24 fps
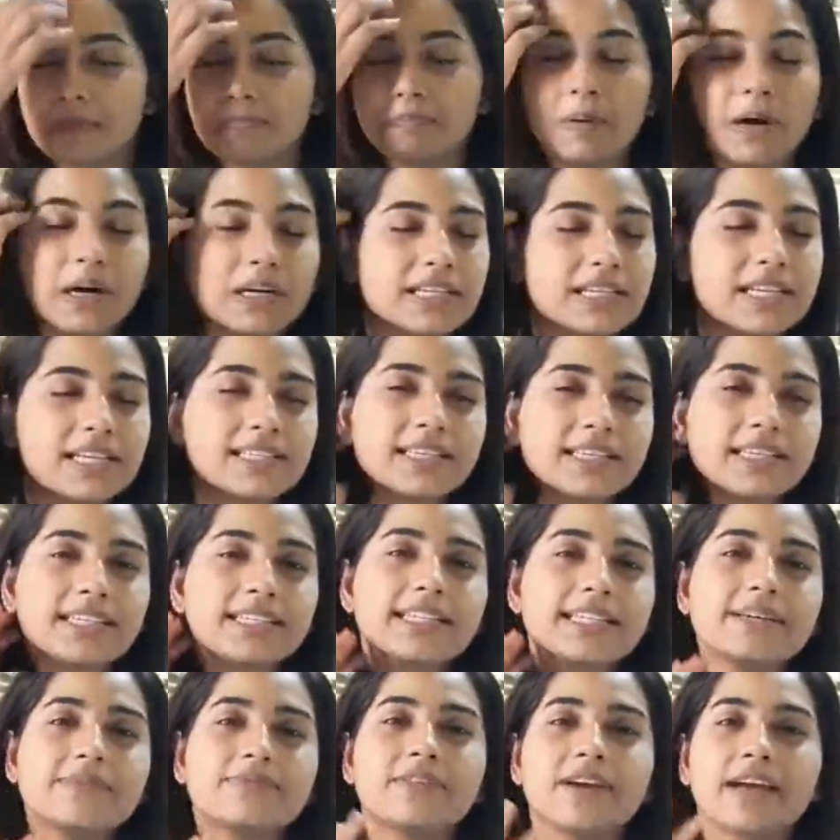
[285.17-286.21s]
purchasing
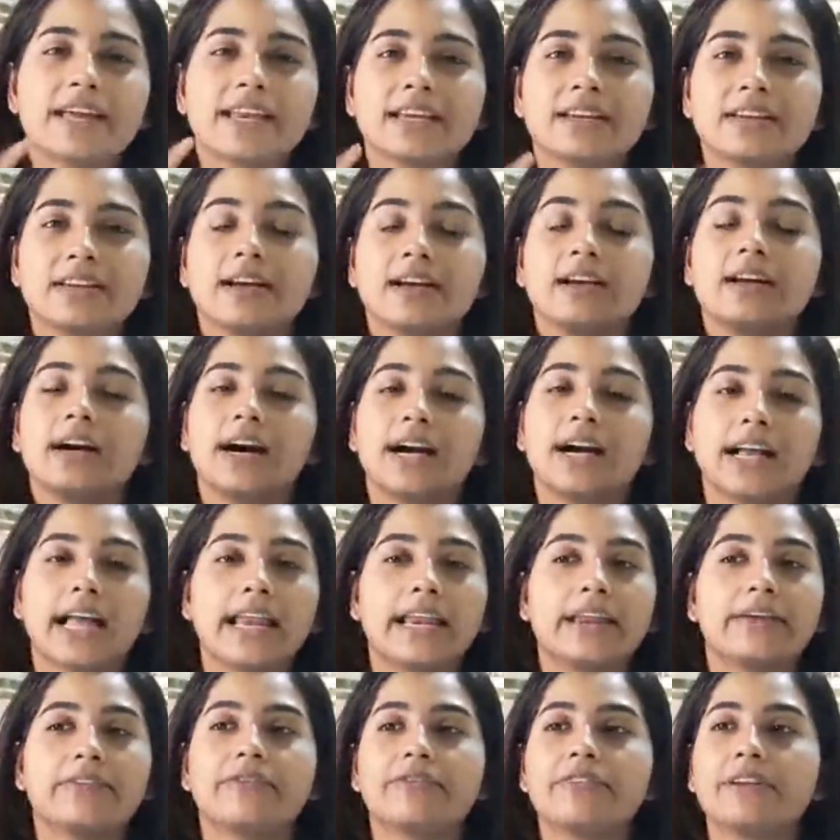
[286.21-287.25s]
team, wherein
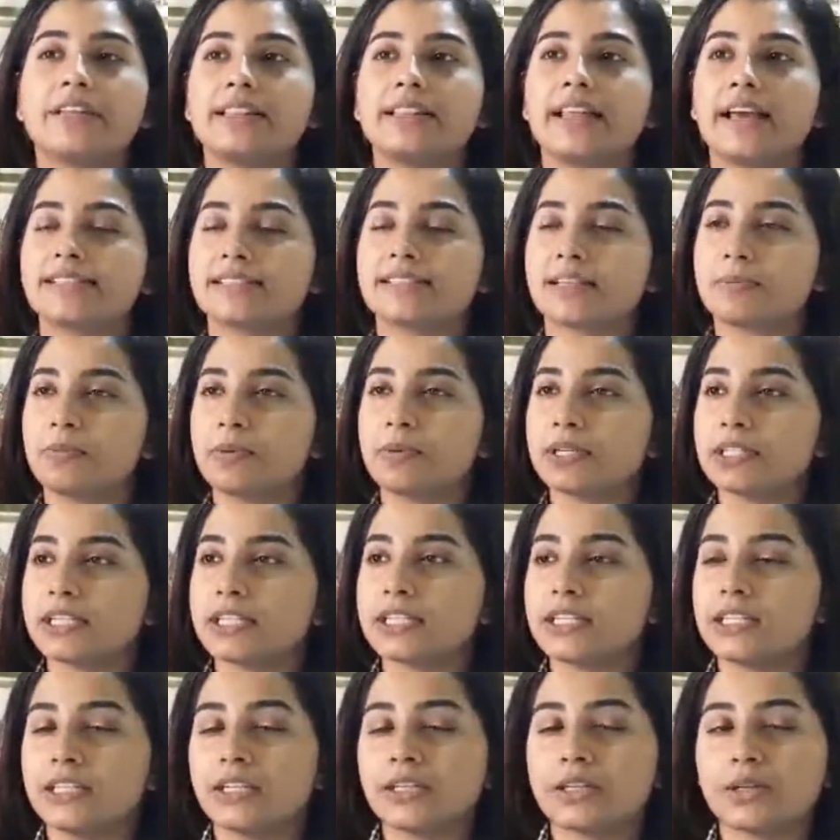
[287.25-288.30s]
again there is a
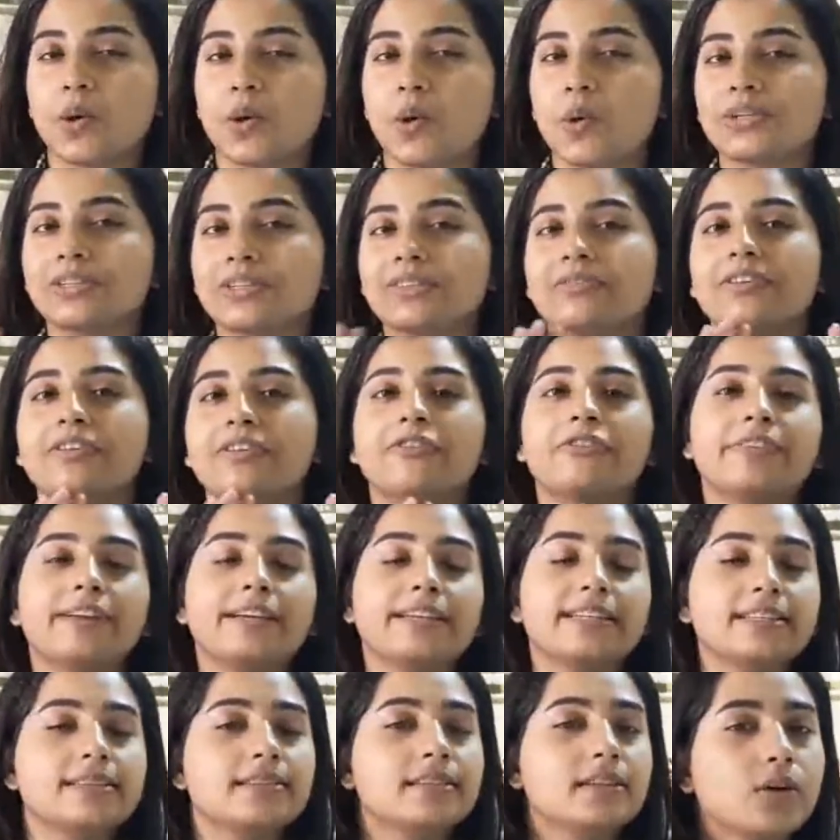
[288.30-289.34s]
particular code, if we
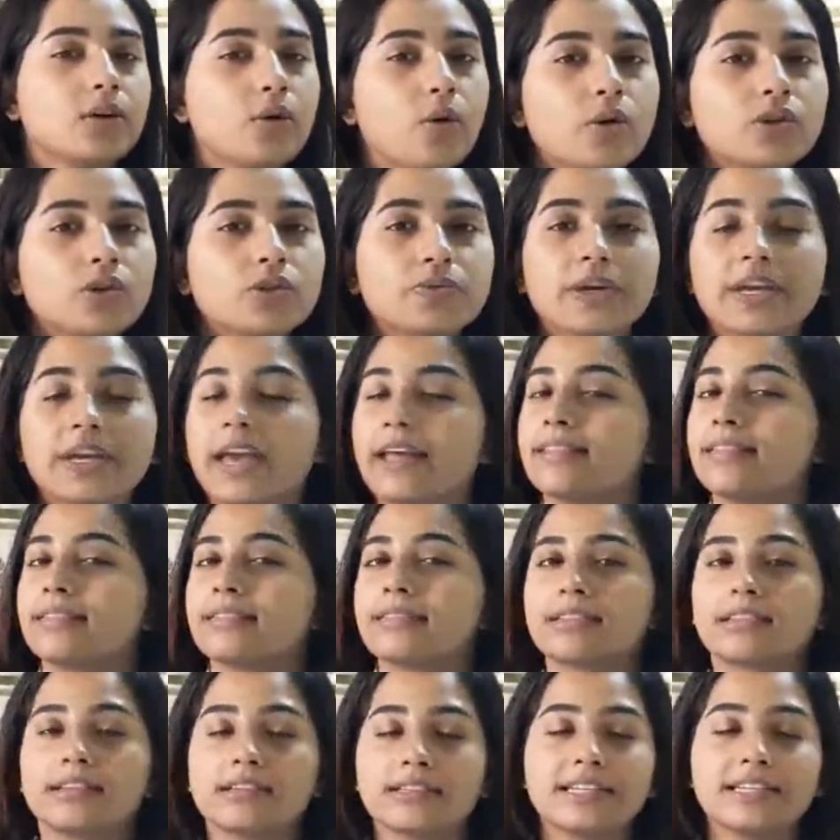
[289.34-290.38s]
feed in the code we get
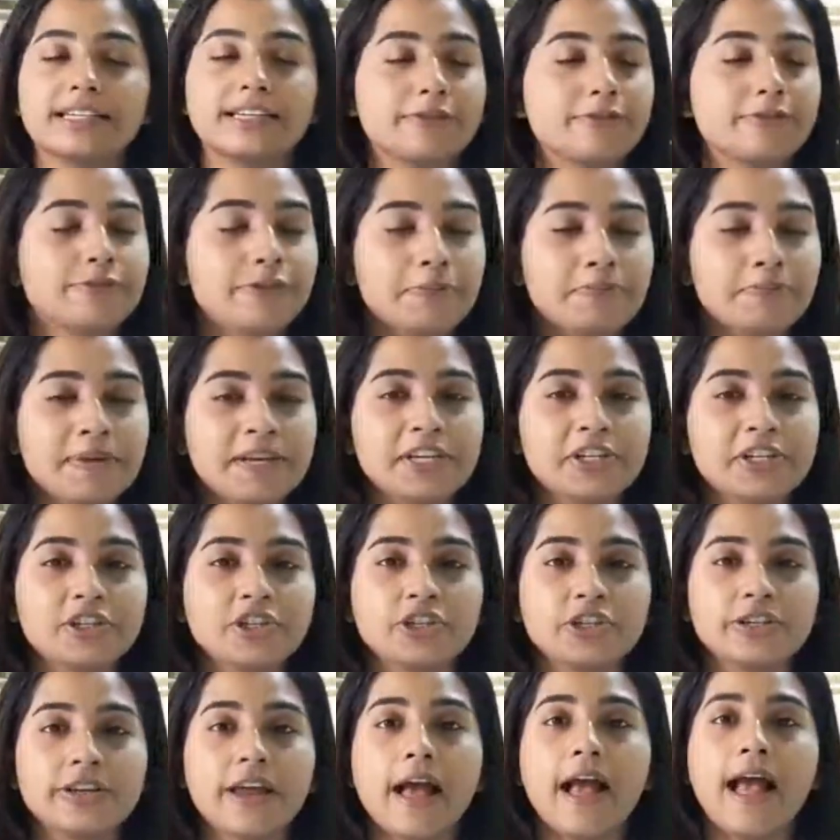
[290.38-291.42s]
certain
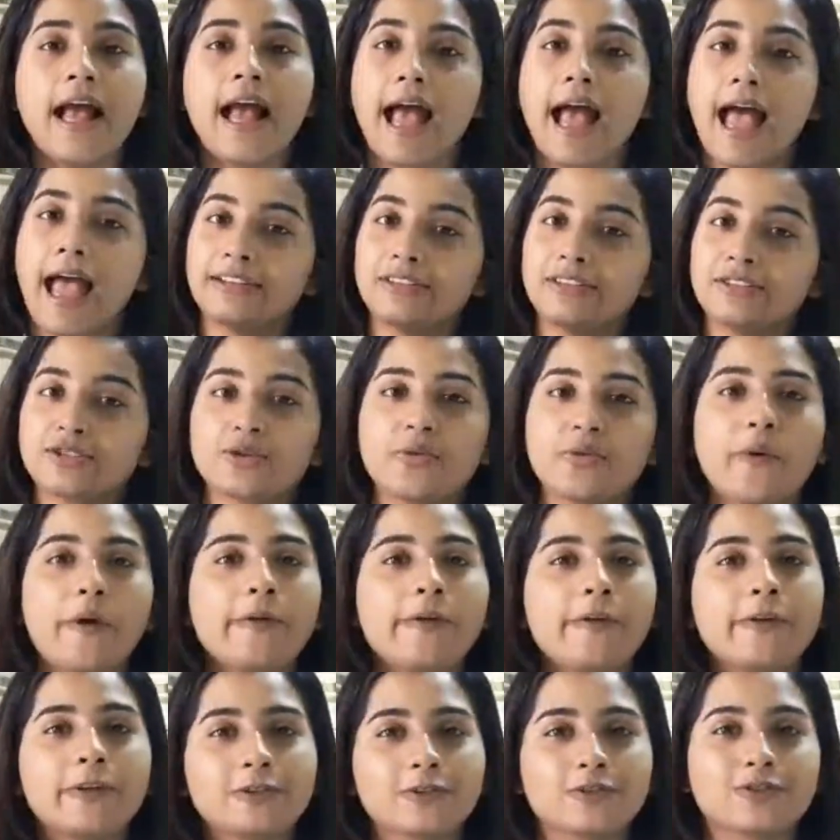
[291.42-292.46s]
information, and so on
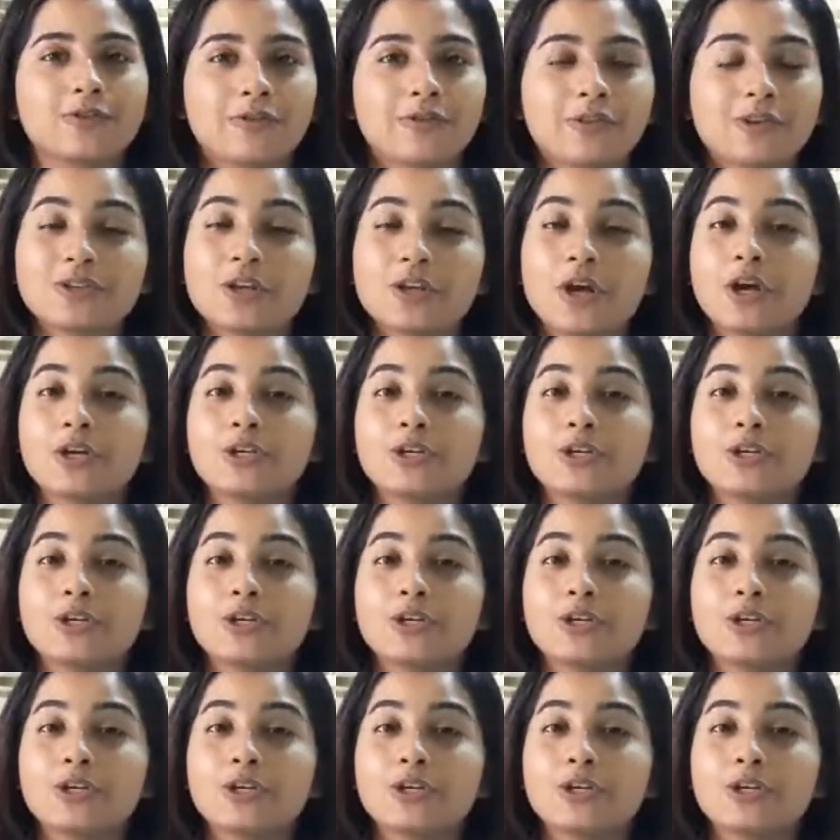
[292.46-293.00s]
and so forth.